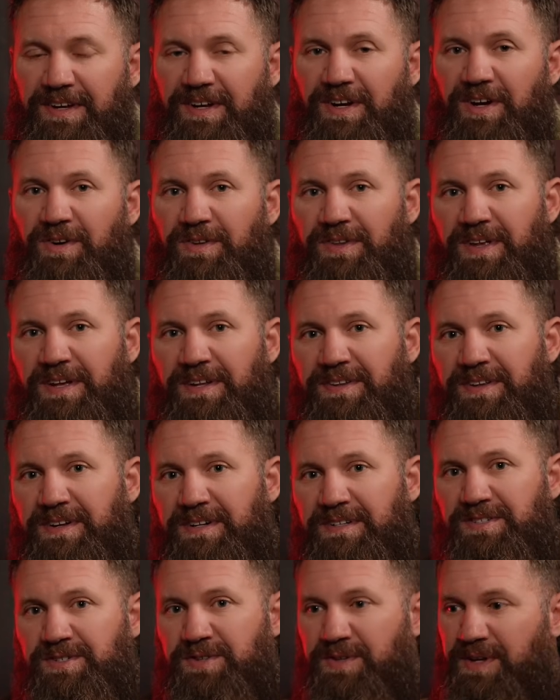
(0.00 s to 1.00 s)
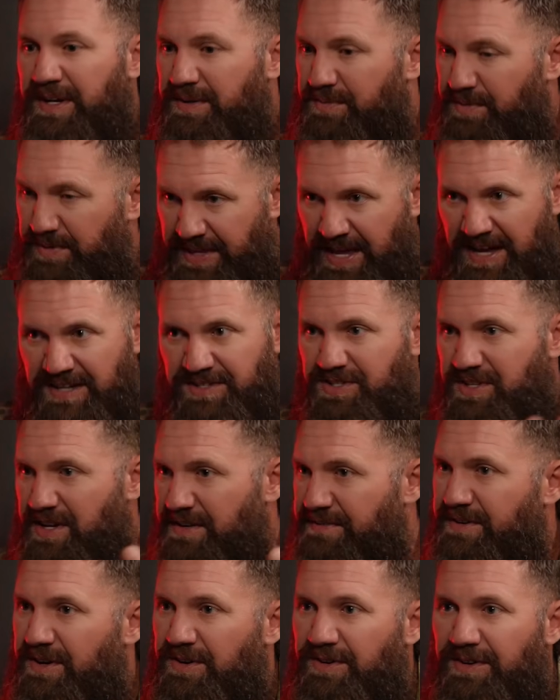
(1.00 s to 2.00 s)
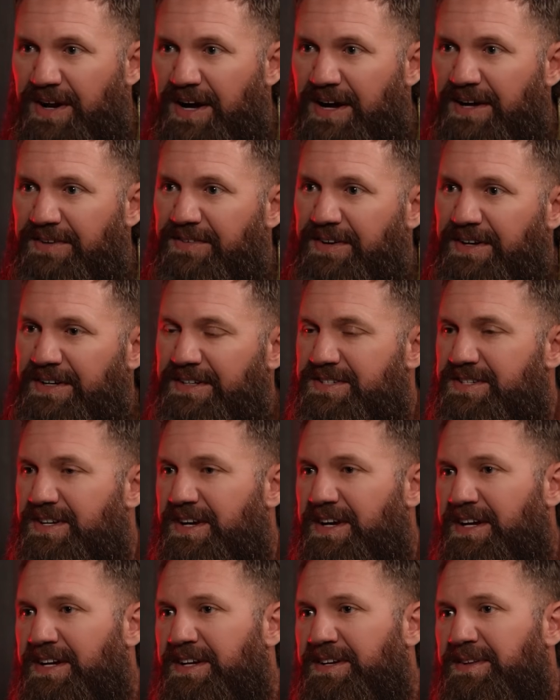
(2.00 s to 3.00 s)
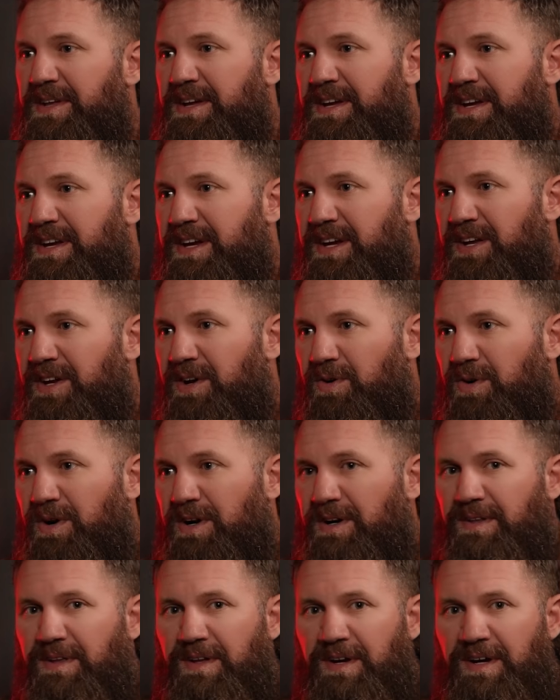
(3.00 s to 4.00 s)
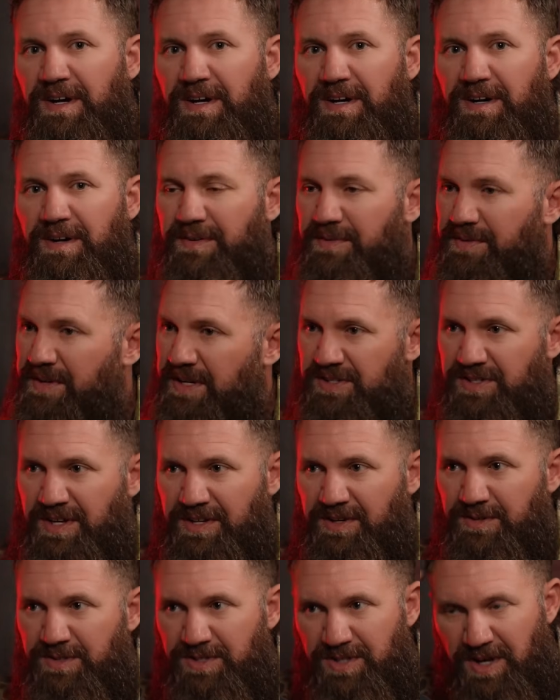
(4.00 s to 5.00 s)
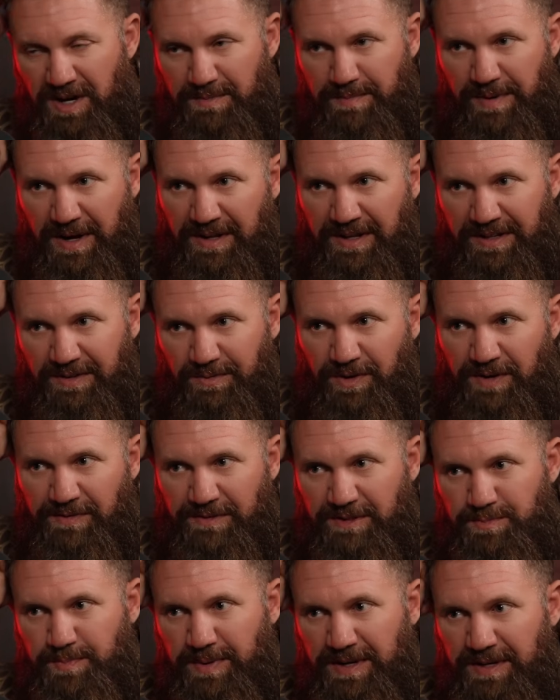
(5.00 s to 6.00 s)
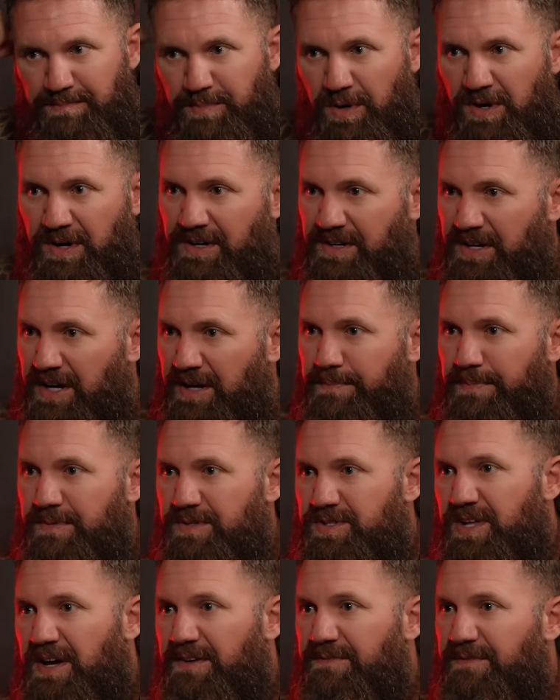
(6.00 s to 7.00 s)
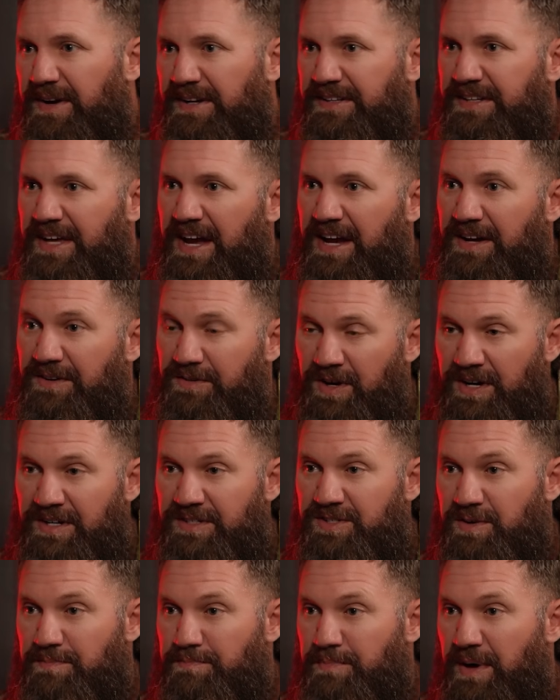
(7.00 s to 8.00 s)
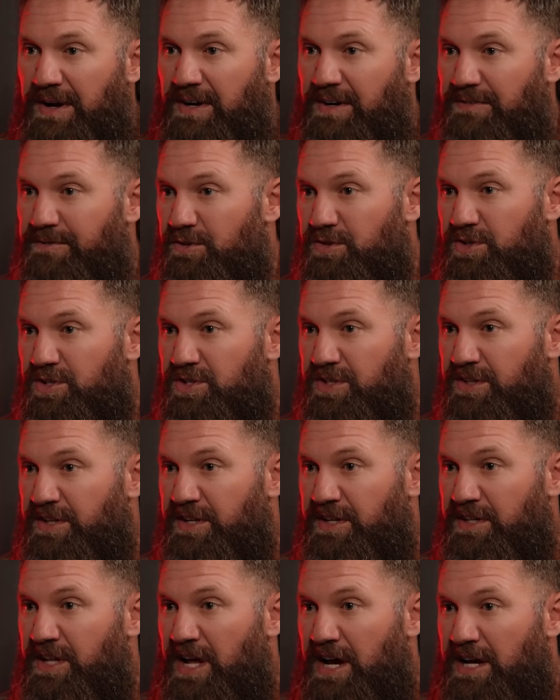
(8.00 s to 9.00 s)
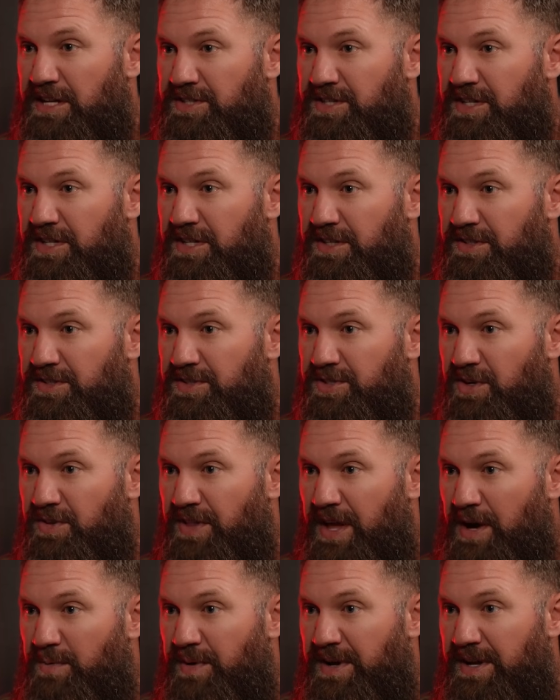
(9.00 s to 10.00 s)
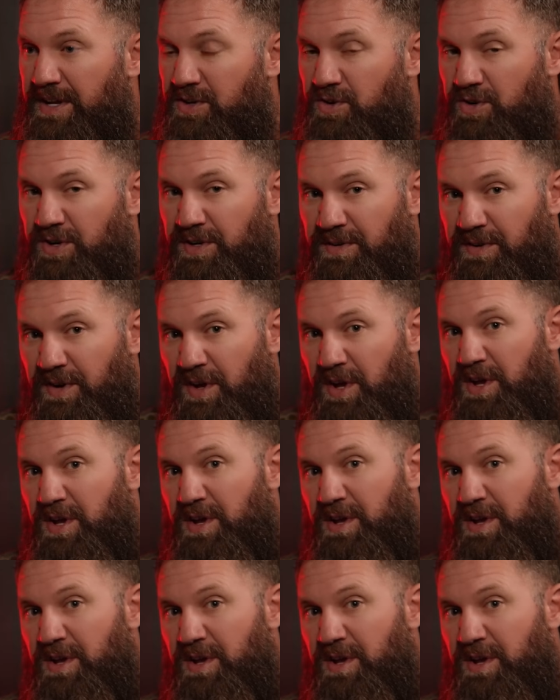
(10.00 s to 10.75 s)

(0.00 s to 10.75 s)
you know, and then there's like with that stuff going on, right? It's like, you know what? Because I know he's talking about like rivers being boogered up and stuff like that, right? Is it better if you just legalize it so that way you can